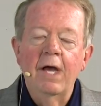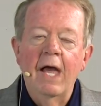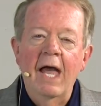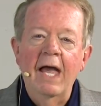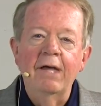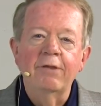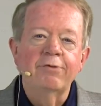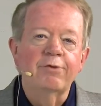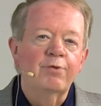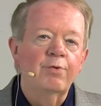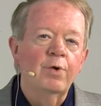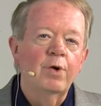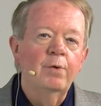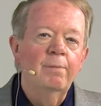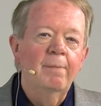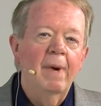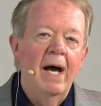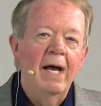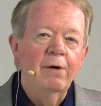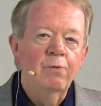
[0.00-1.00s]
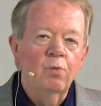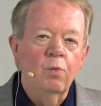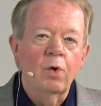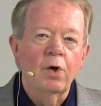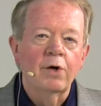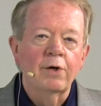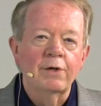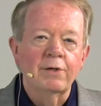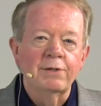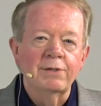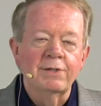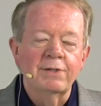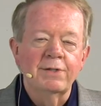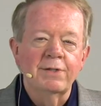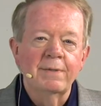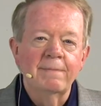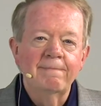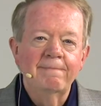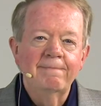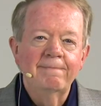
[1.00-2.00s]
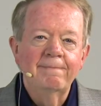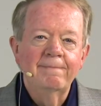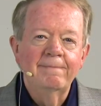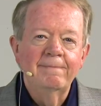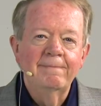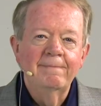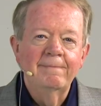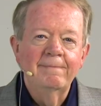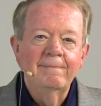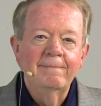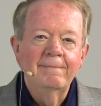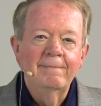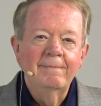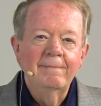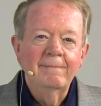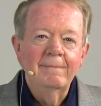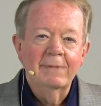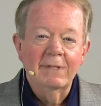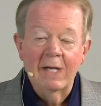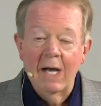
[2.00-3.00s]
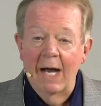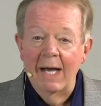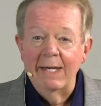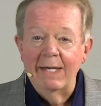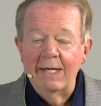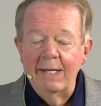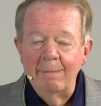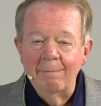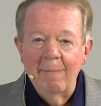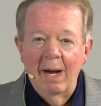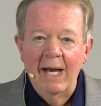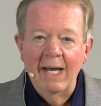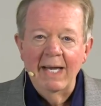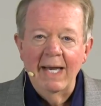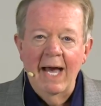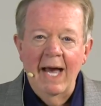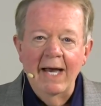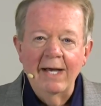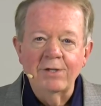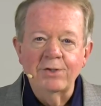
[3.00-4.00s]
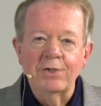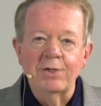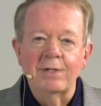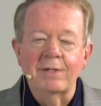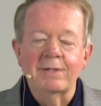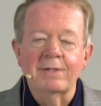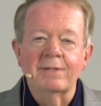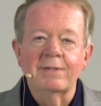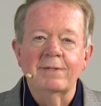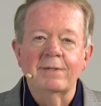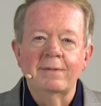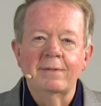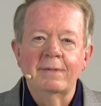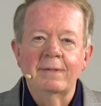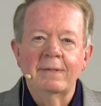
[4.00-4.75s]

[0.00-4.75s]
and through my words, guiding my actions.